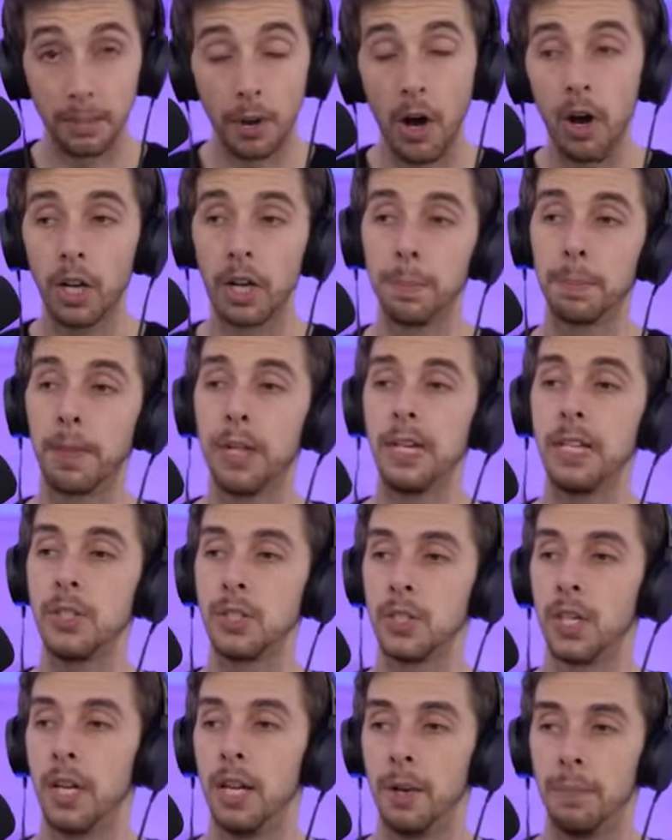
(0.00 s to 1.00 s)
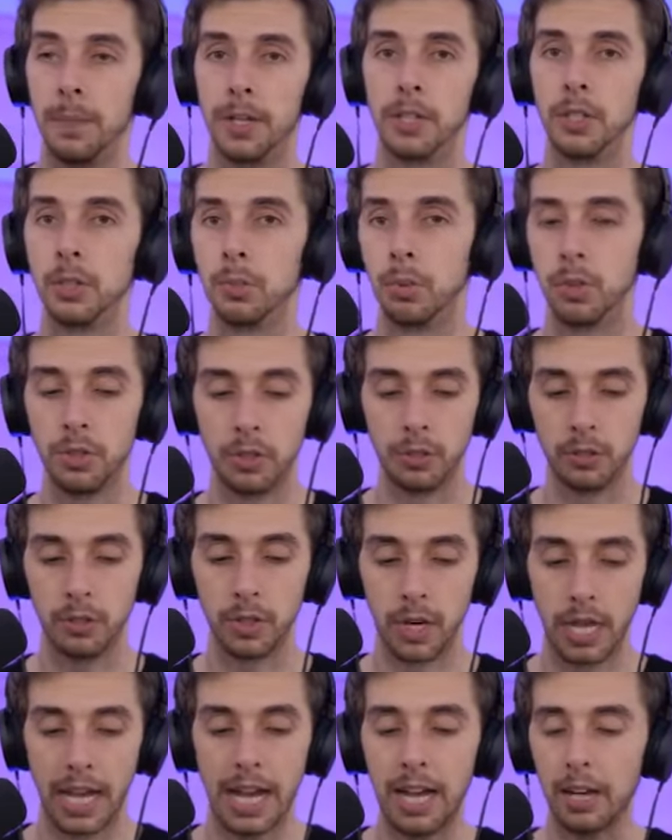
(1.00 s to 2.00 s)
a marketplace, because once you've
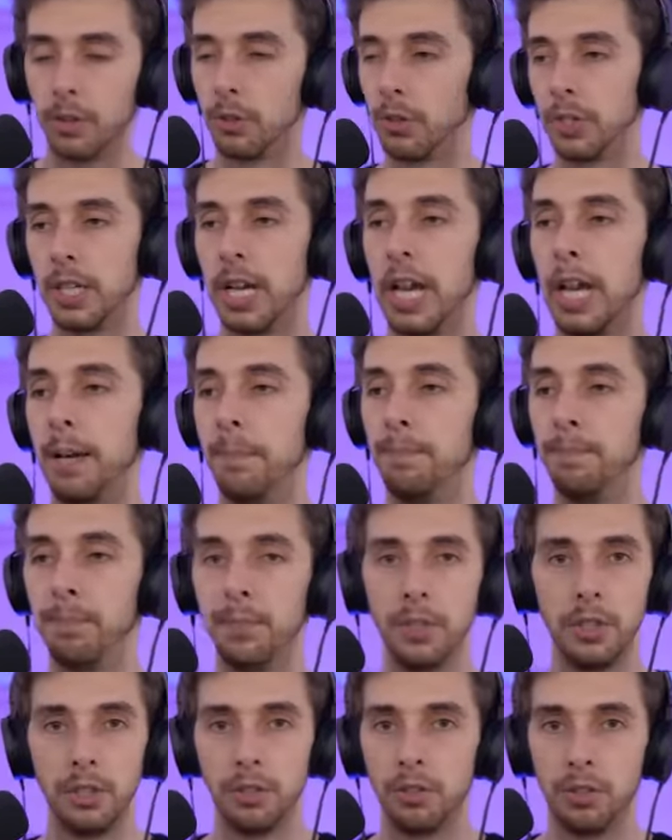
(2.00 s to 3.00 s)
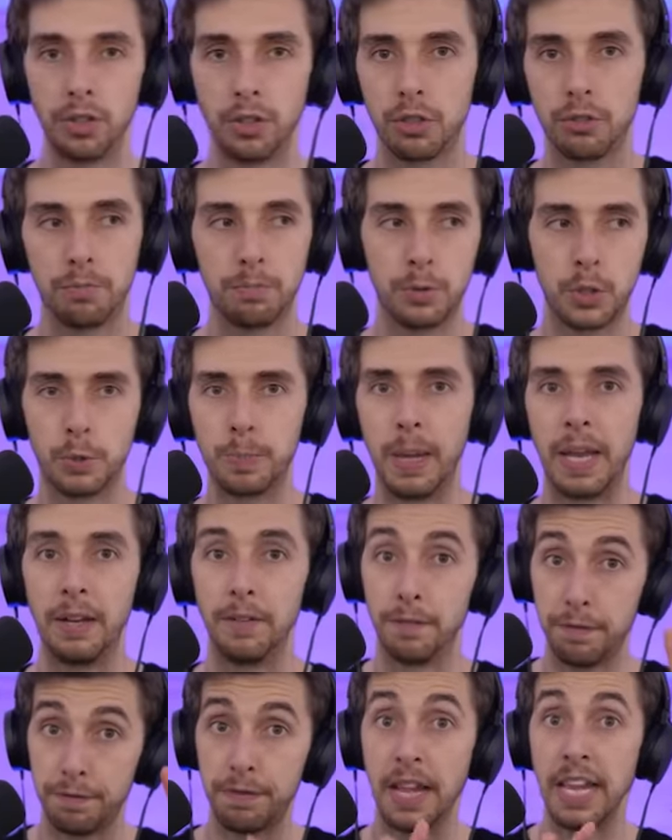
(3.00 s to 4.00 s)
got a hack on your game, you can just
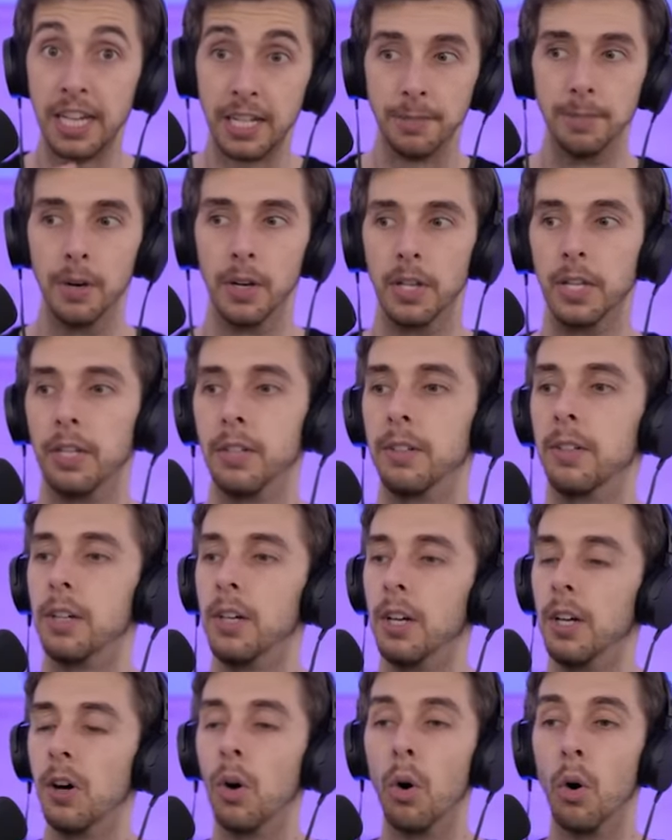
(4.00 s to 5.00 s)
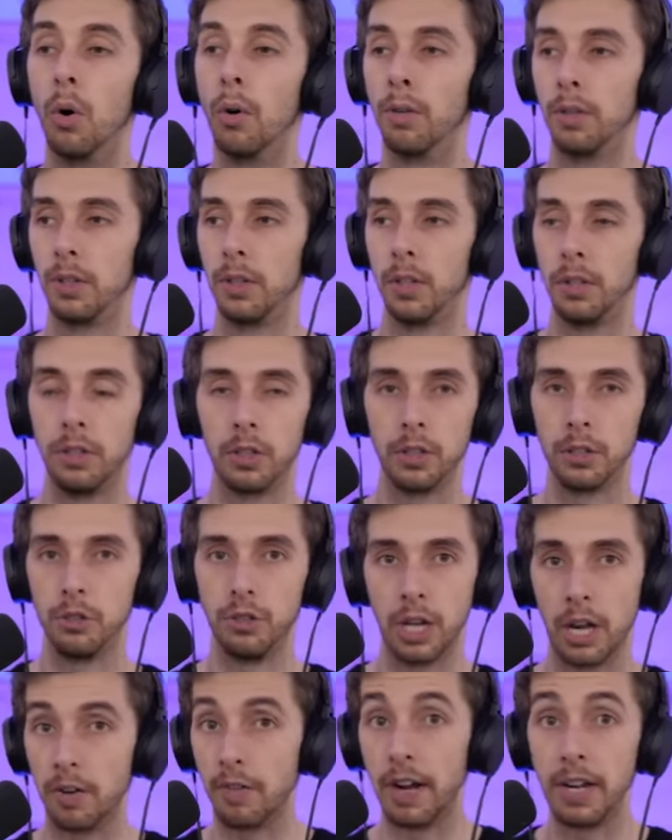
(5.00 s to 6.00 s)
spend fake money. Or, and you can
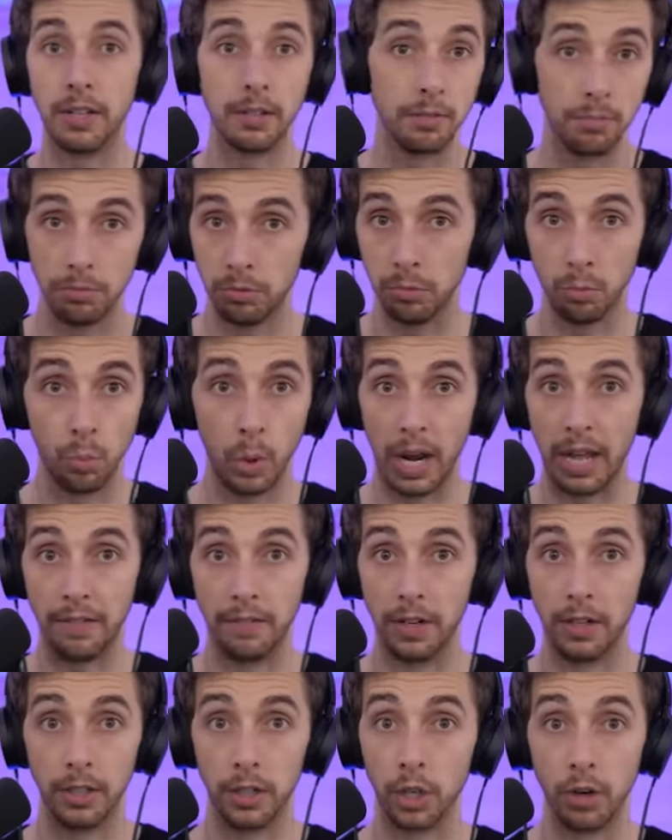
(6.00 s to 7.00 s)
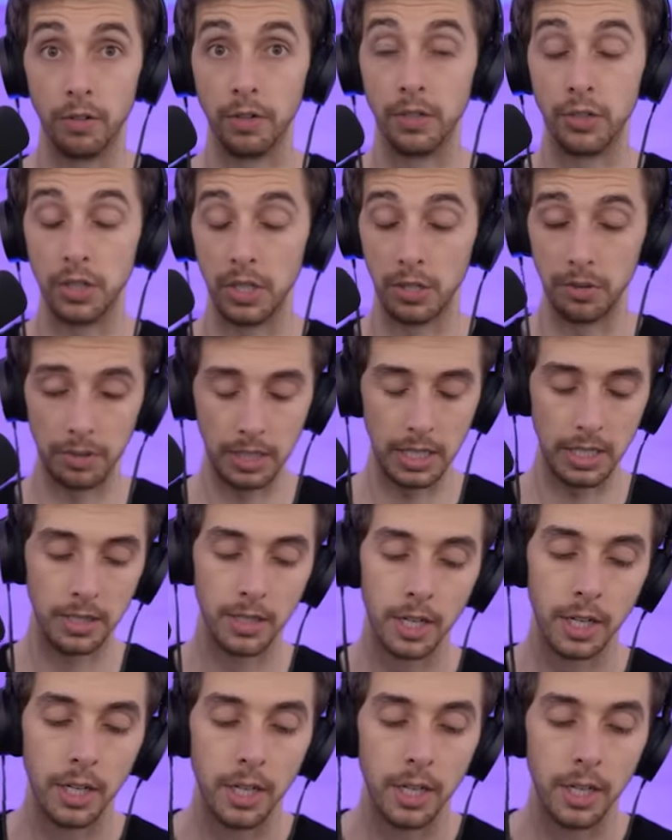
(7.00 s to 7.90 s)
generate whatever currency you need.